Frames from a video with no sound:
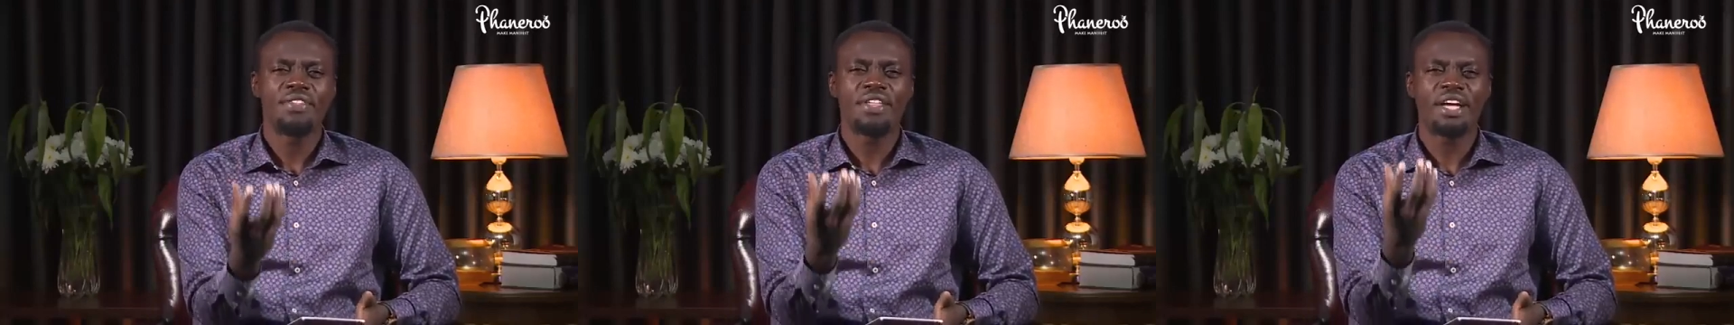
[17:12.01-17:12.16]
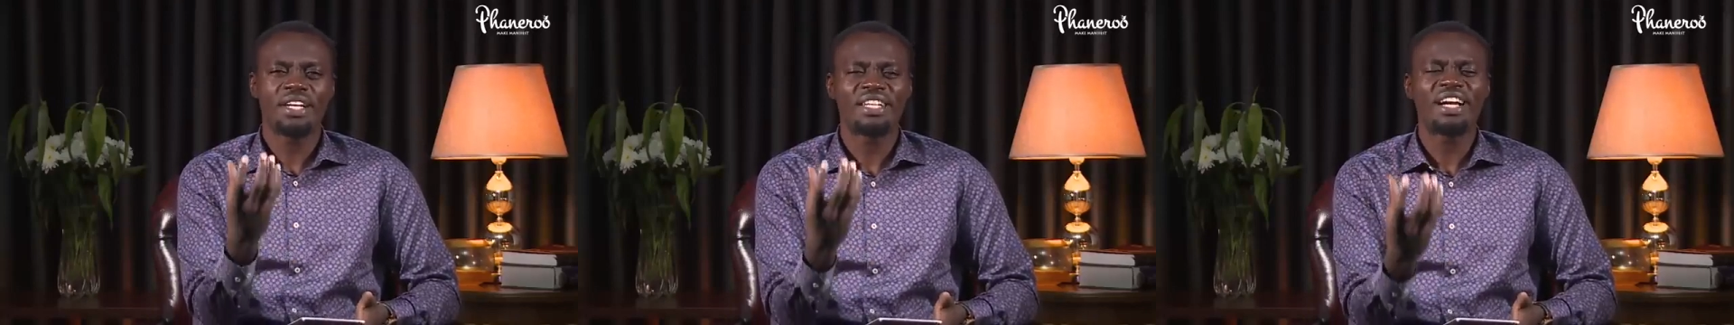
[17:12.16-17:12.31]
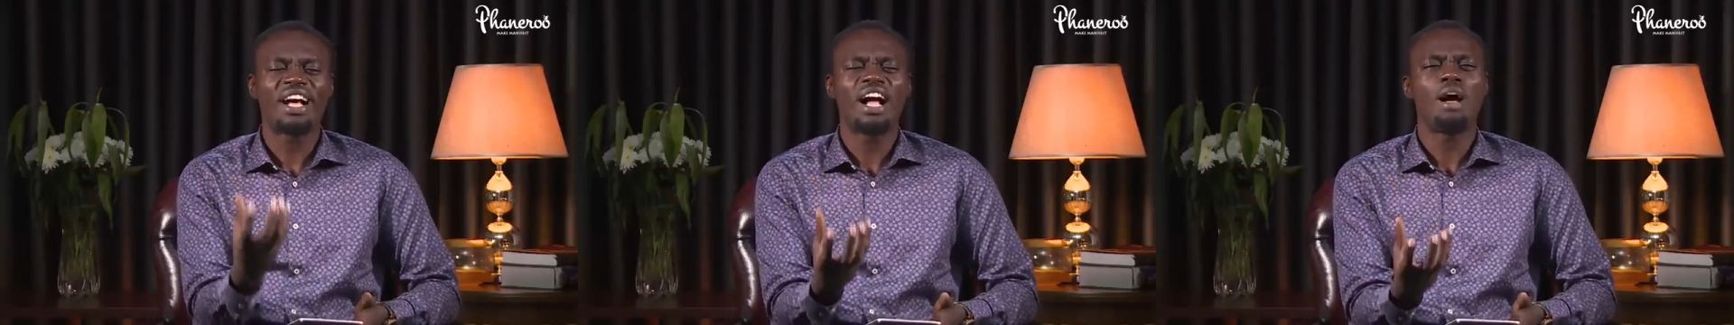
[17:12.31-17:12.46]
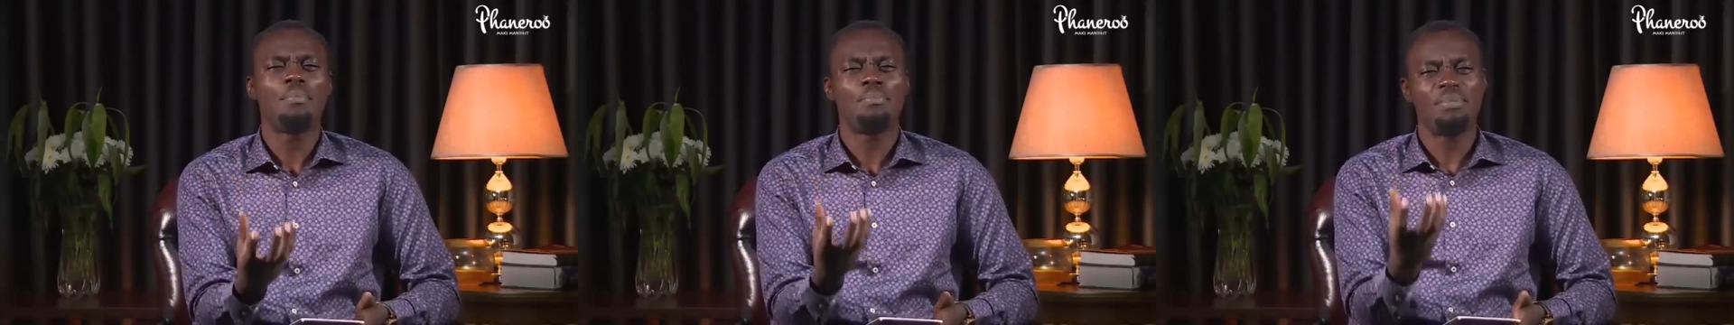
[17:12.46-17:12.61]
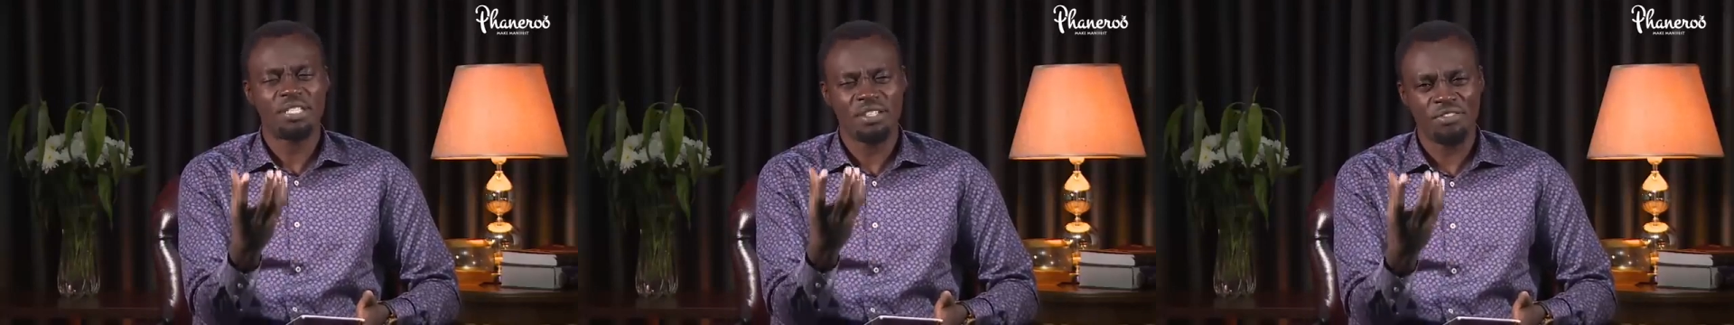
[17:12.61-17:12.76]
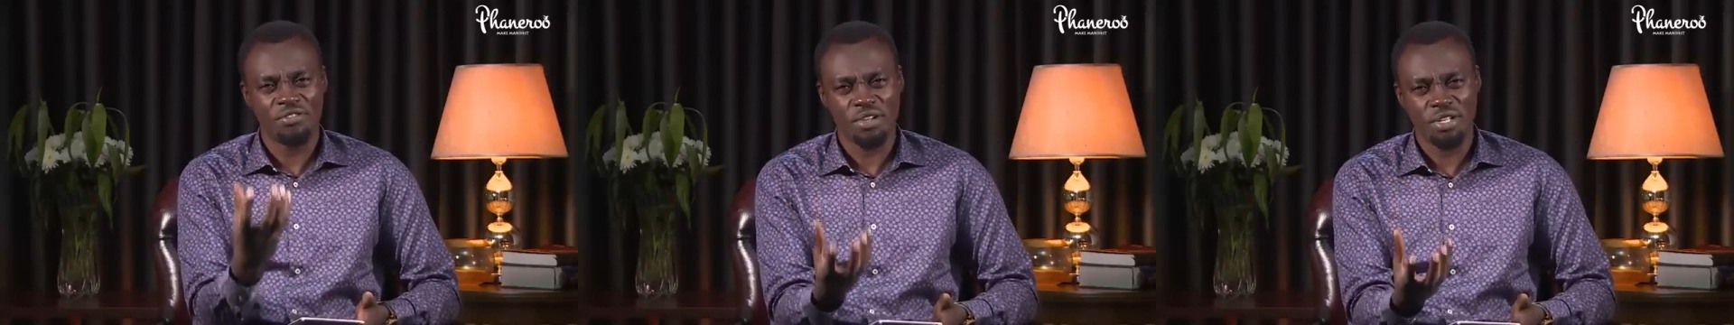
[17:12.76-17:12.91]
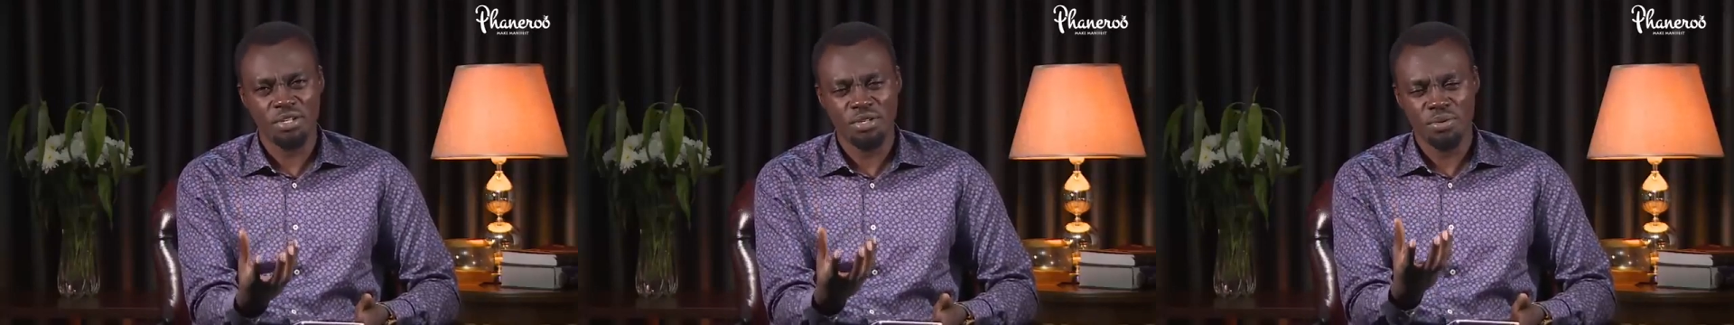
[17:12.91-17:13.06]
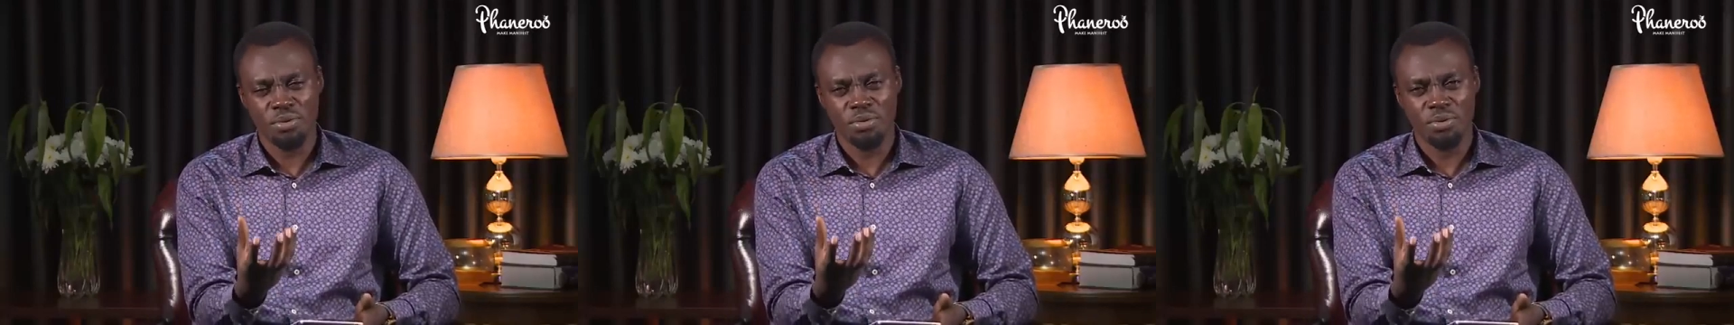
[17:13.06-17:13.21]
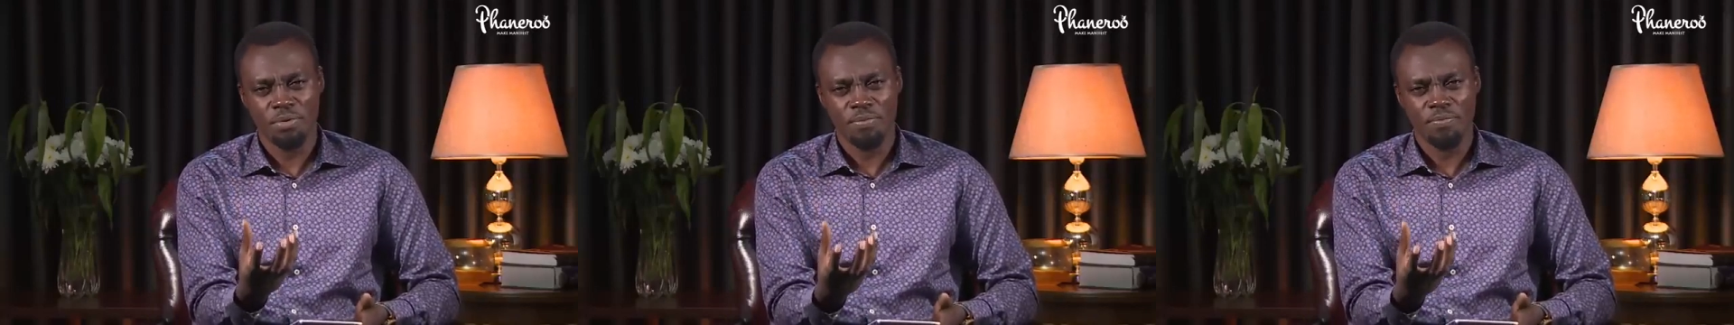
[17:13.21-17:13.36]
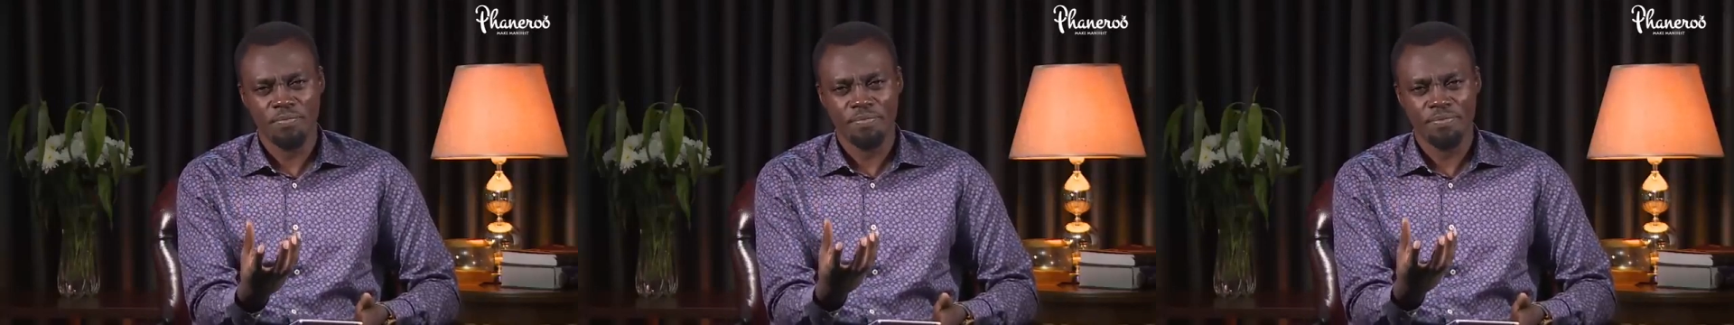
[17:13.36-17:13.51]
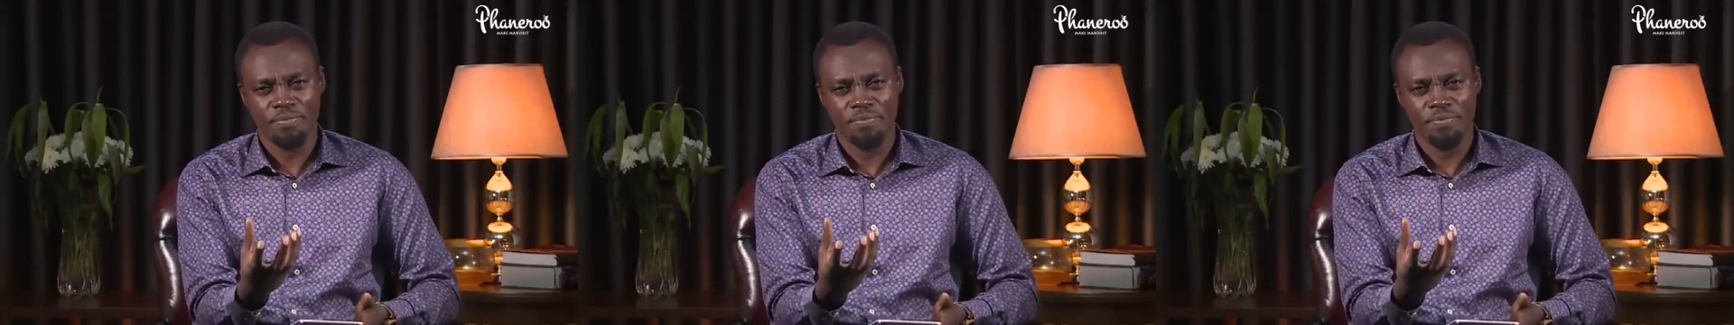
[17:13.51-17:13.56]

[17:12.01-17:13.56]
that cup is a vessel,